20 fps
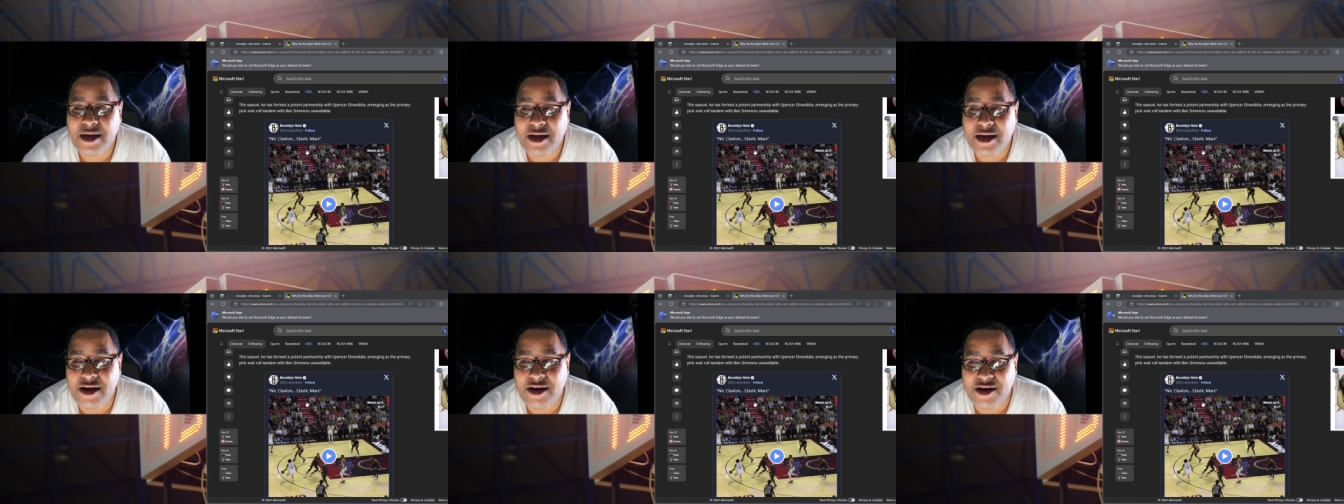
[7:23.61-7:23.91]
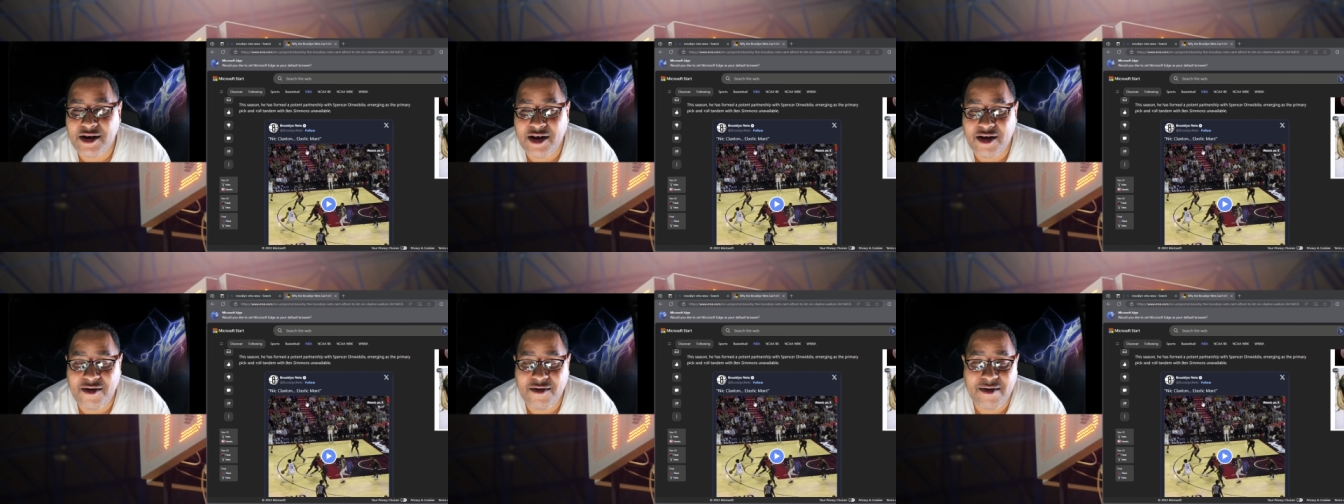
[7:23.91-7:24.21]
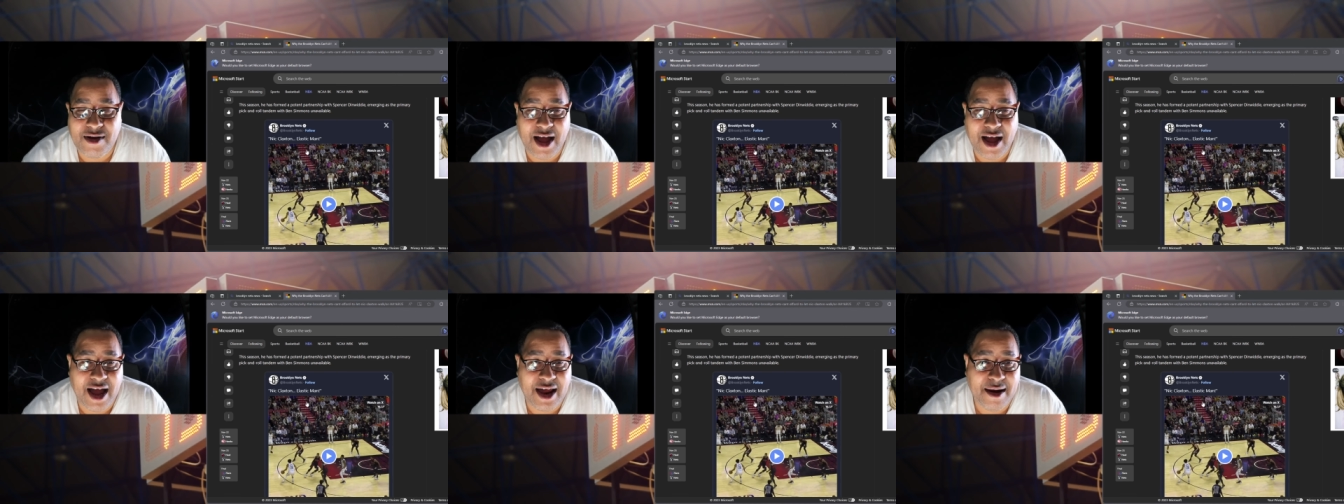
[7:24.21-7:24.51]
you
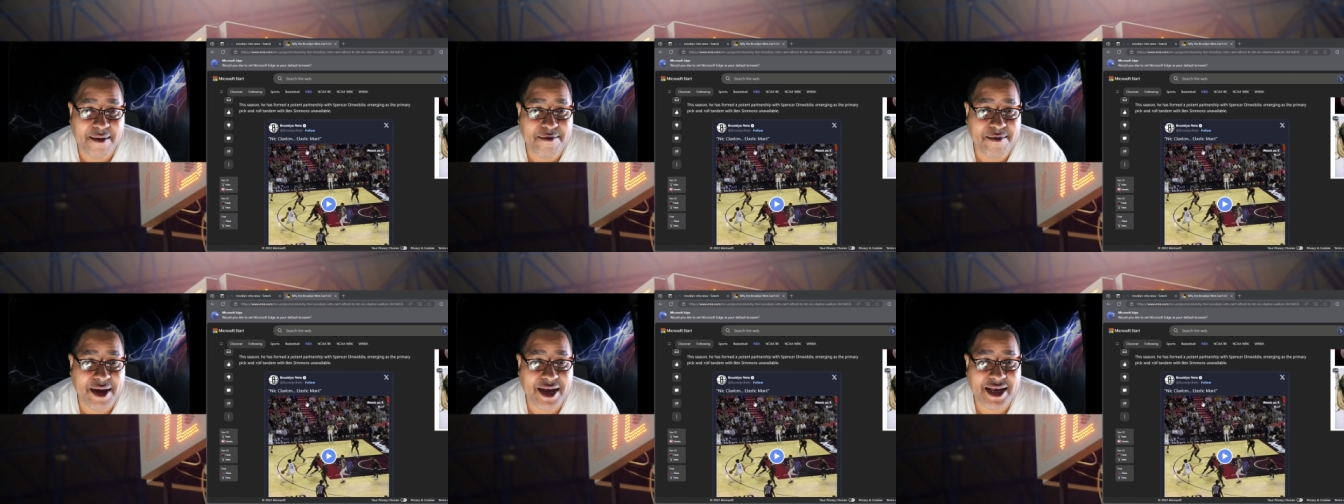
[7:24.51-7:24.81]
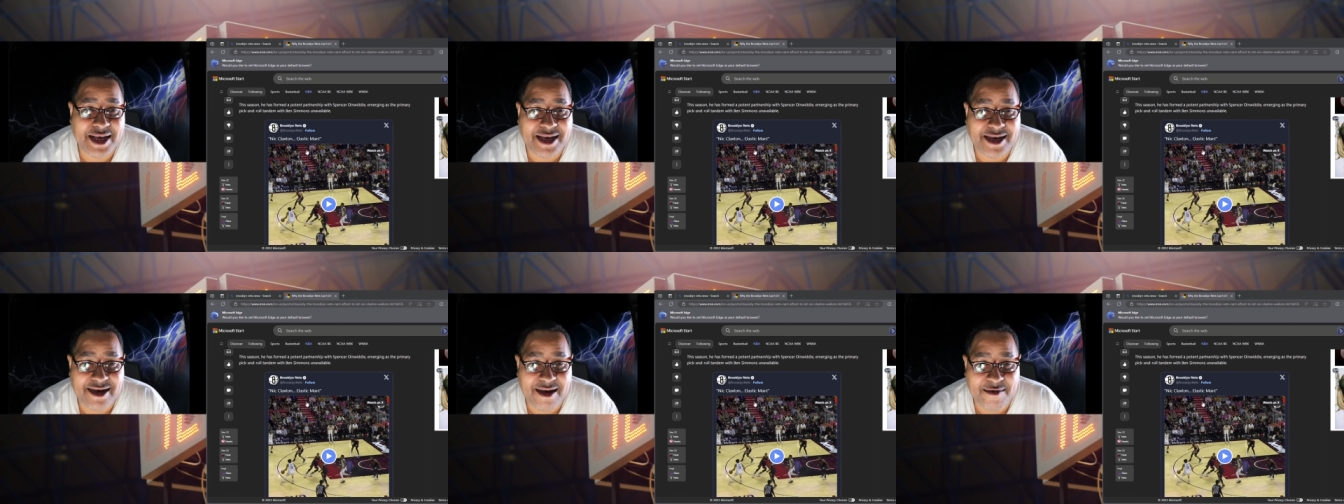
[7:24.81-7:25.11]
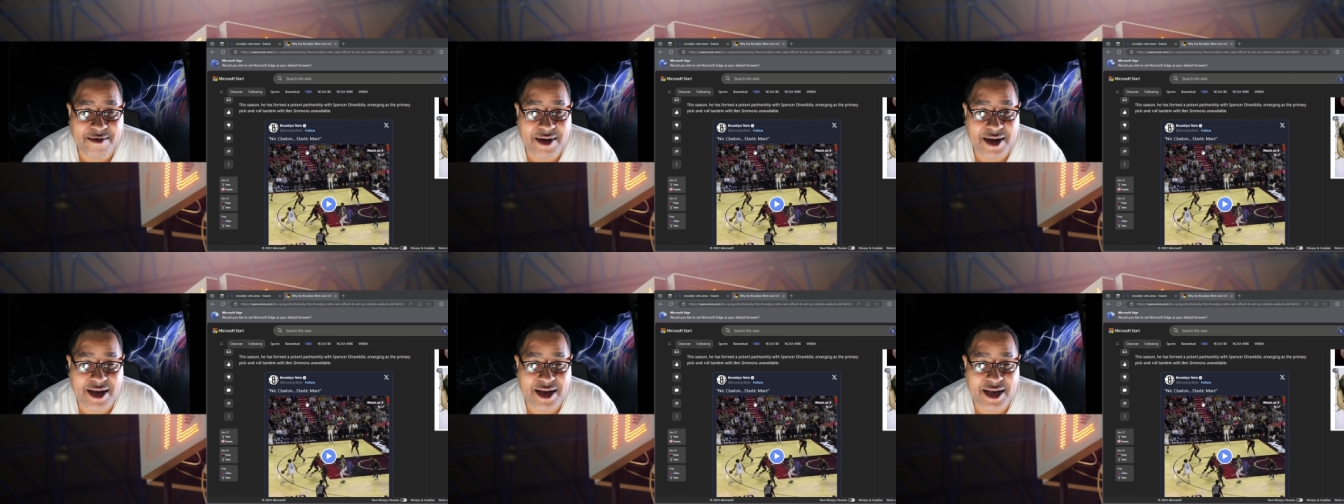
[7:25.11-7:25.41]
know, a la Ben
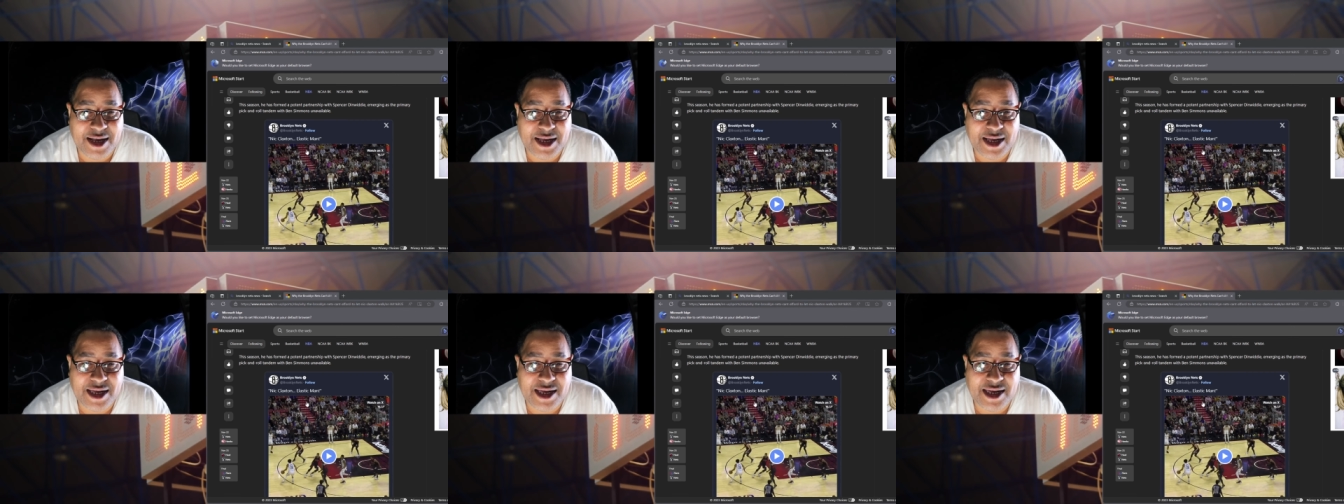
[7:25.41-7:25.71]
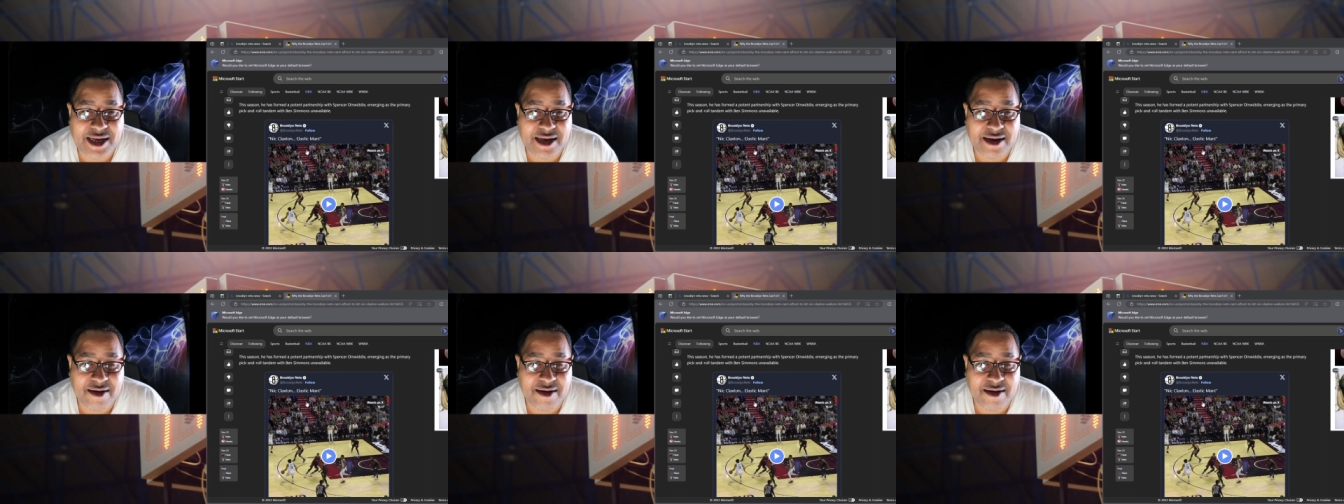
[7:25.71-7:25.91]
Simmons.